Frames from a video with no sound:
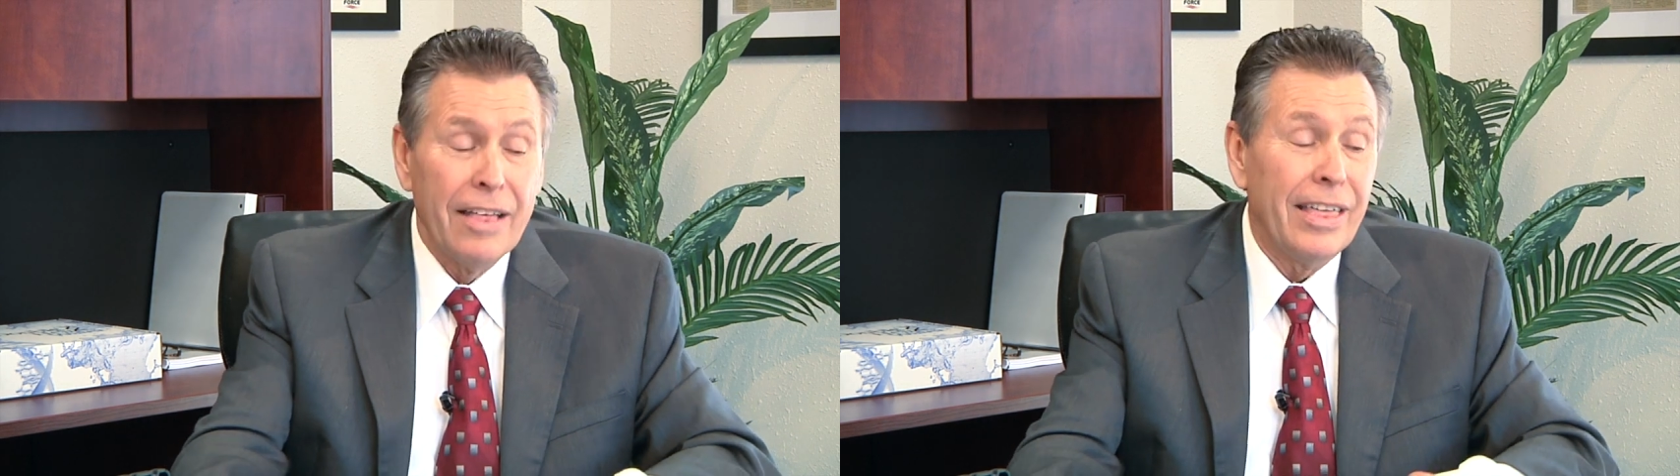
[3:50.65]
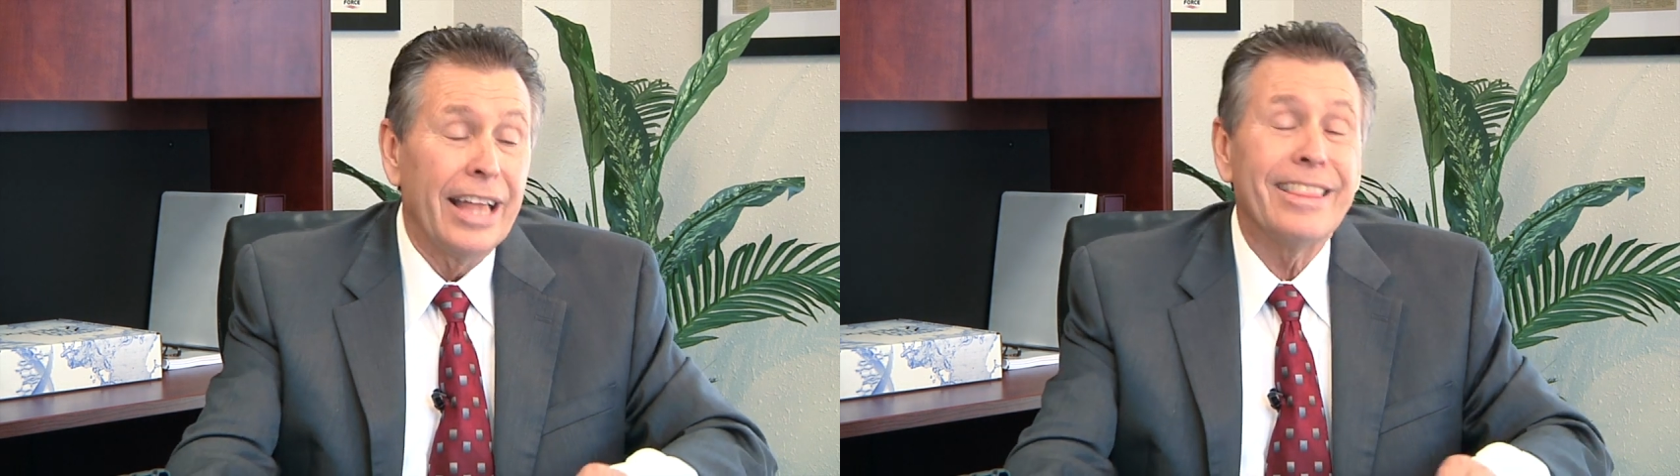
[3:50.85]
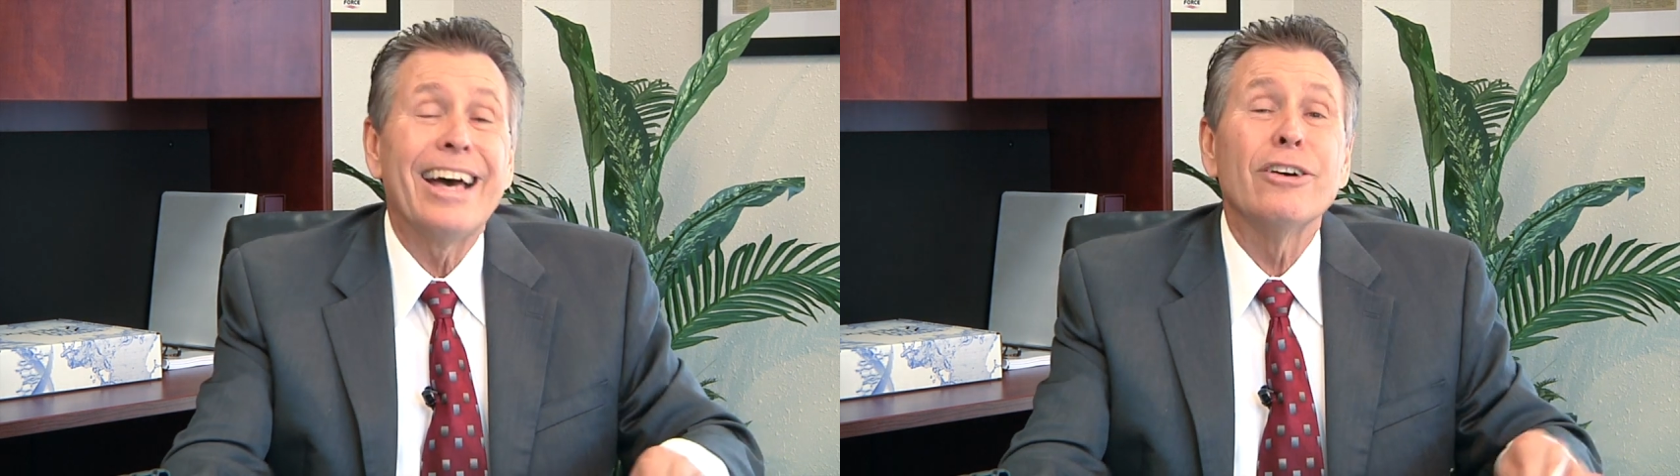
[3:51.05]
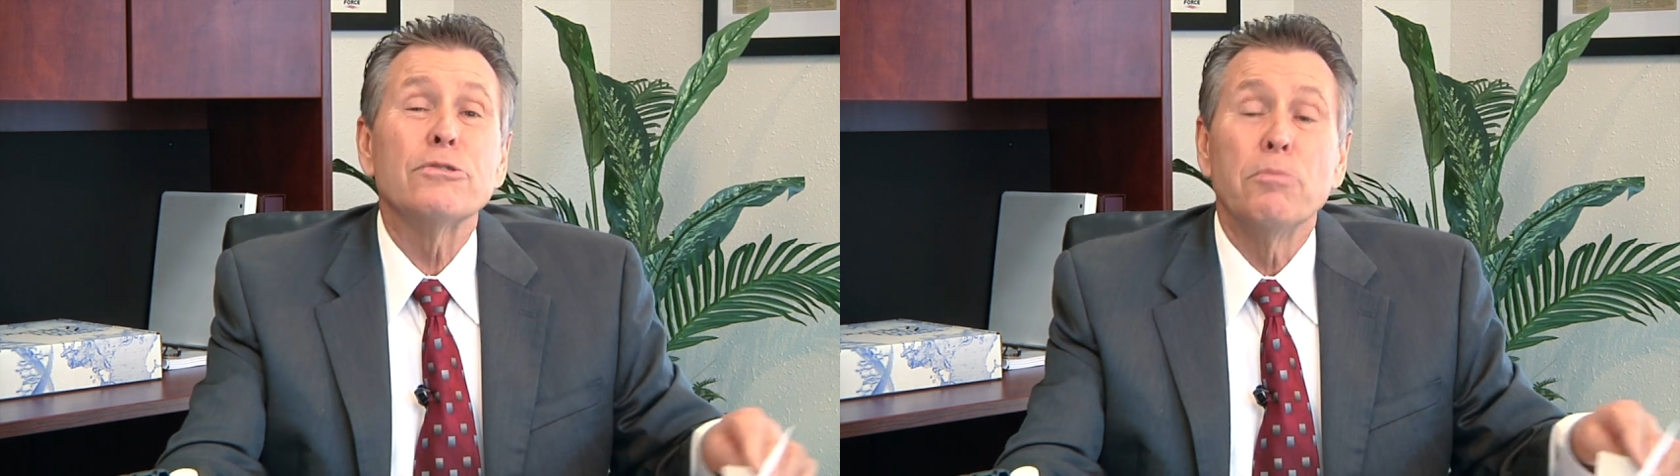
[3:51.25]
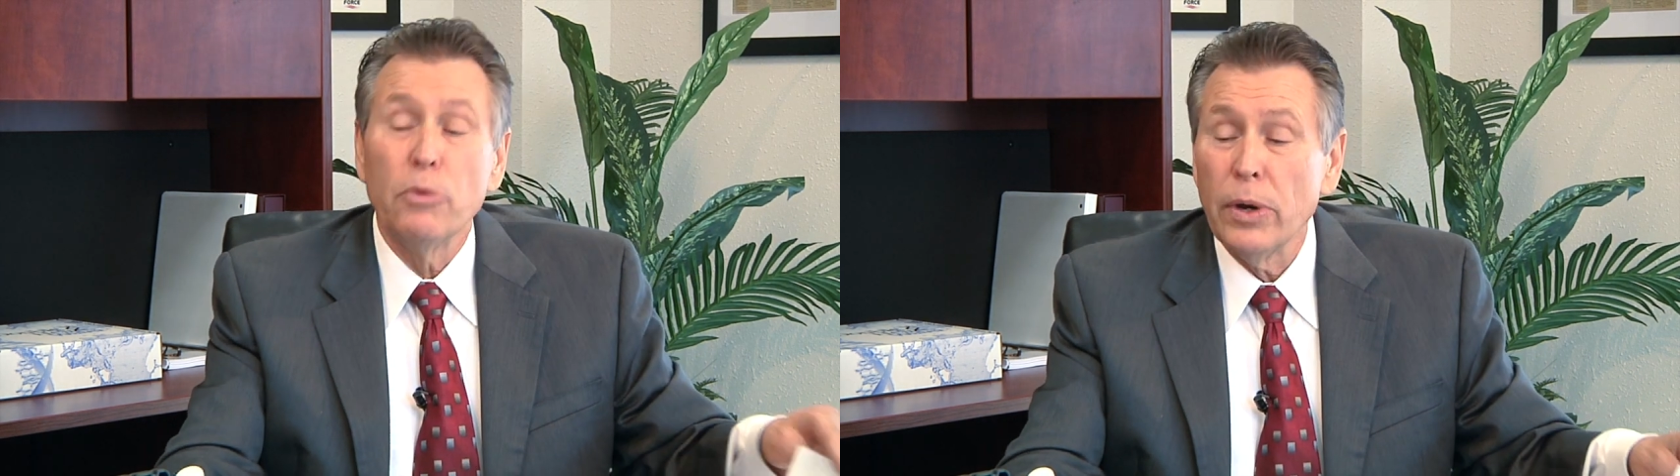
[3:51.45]
that
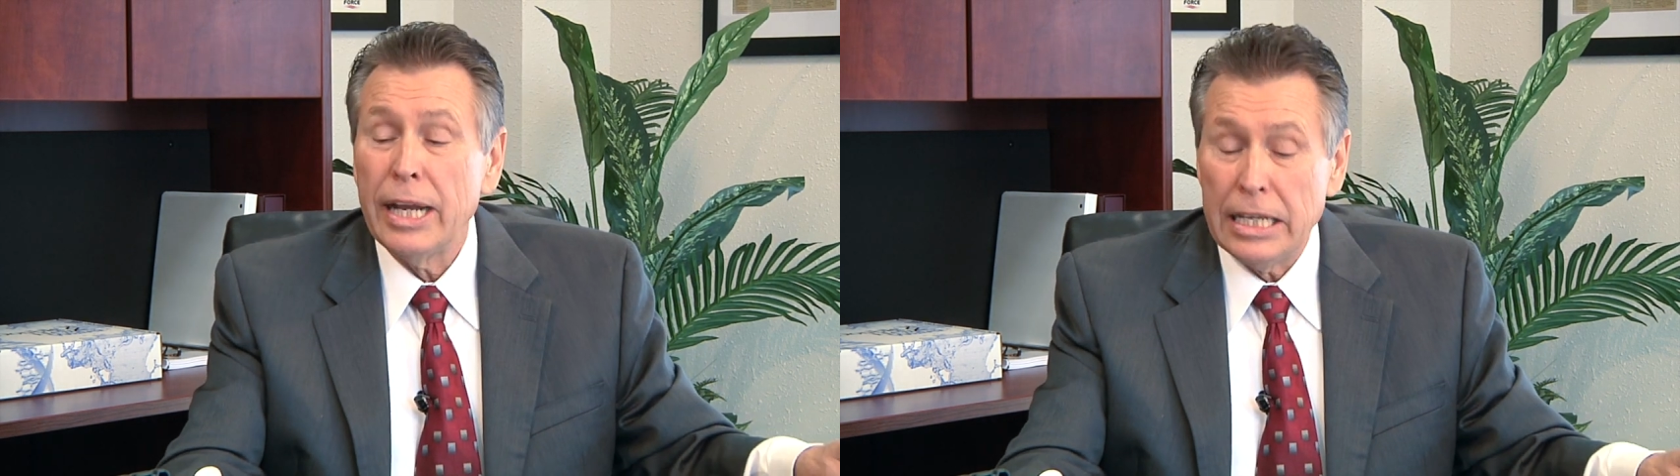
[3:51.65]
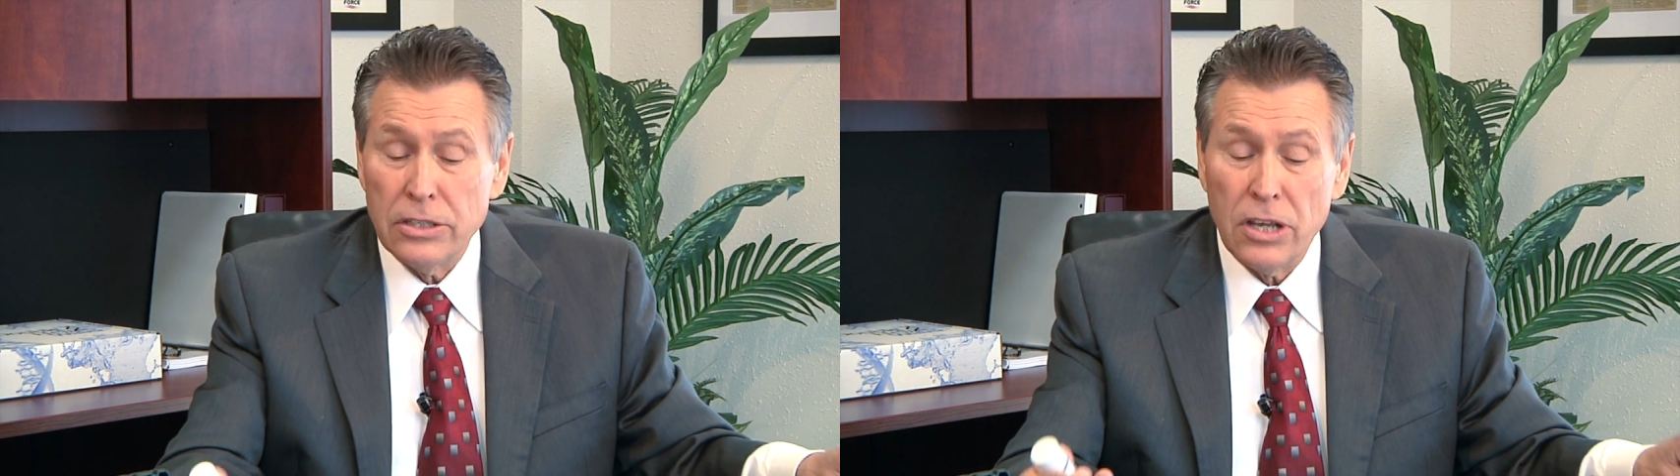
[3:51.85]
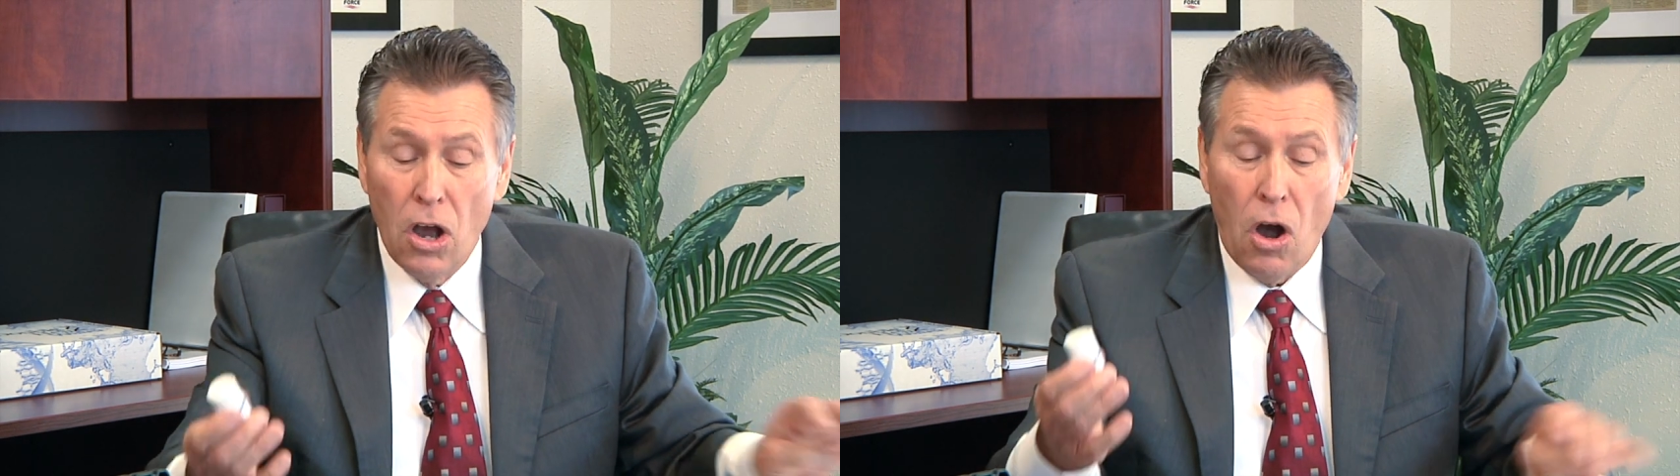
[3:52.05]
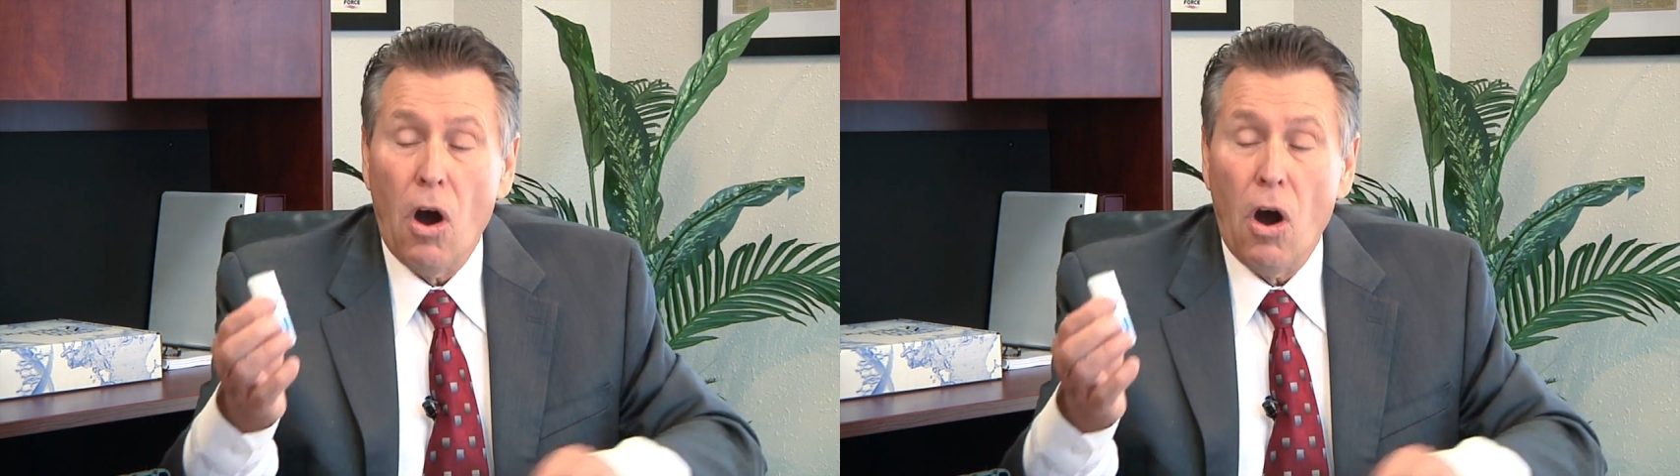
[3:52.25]
those meridians